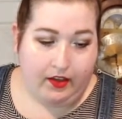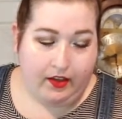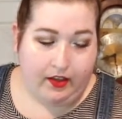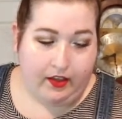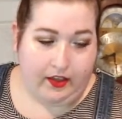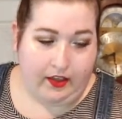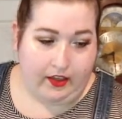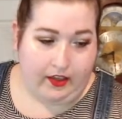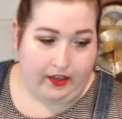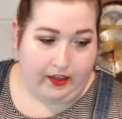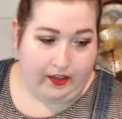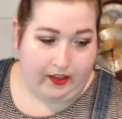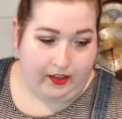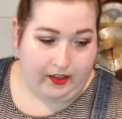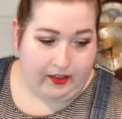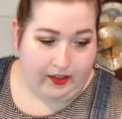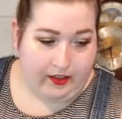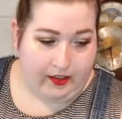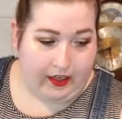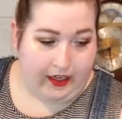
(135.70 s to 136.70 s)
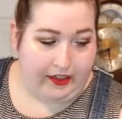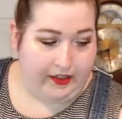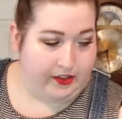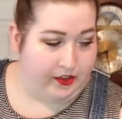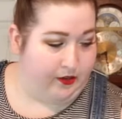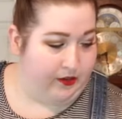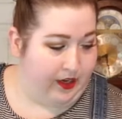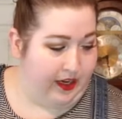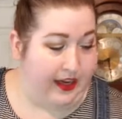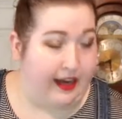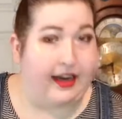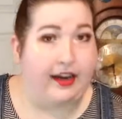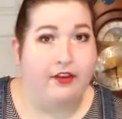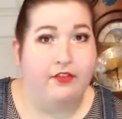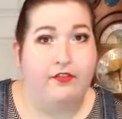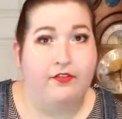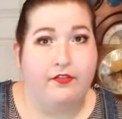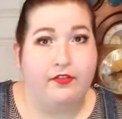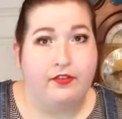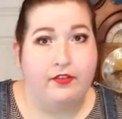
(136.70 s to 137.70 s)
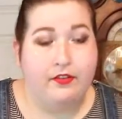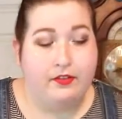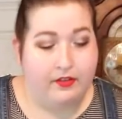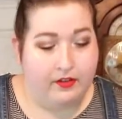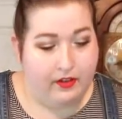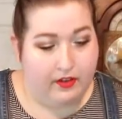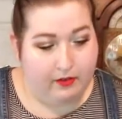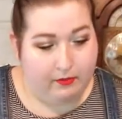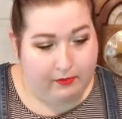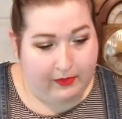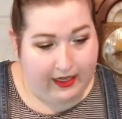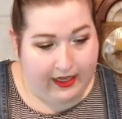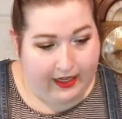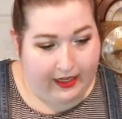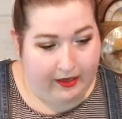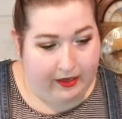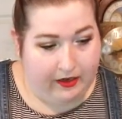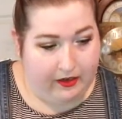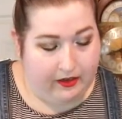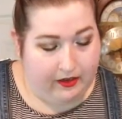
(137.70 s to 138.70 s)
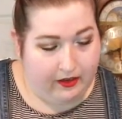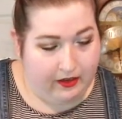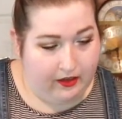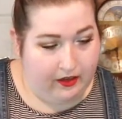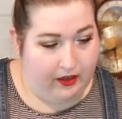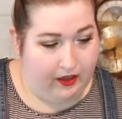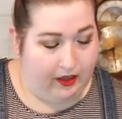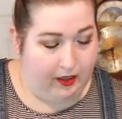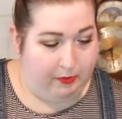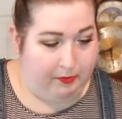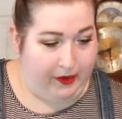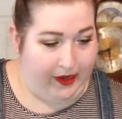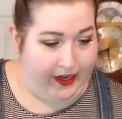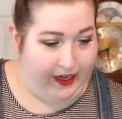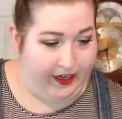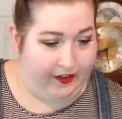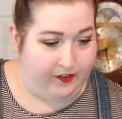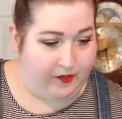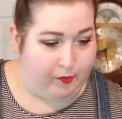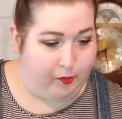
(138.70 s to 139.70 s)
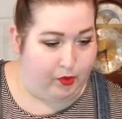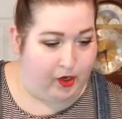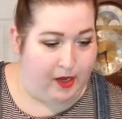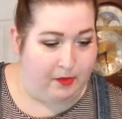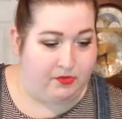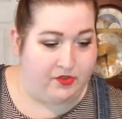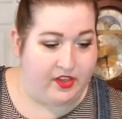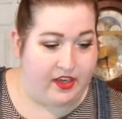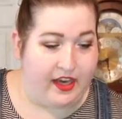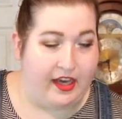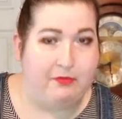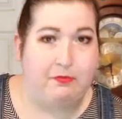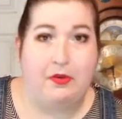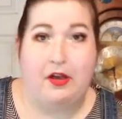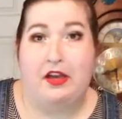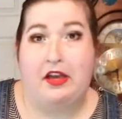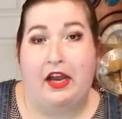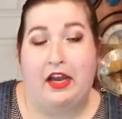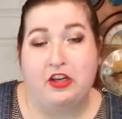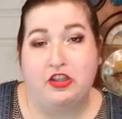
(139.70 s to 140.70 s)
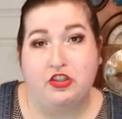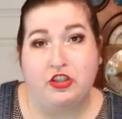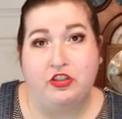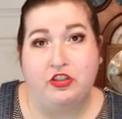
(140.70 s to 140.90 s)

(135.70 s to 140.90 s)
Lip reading: And I don't have my pans prepped yet, but I usually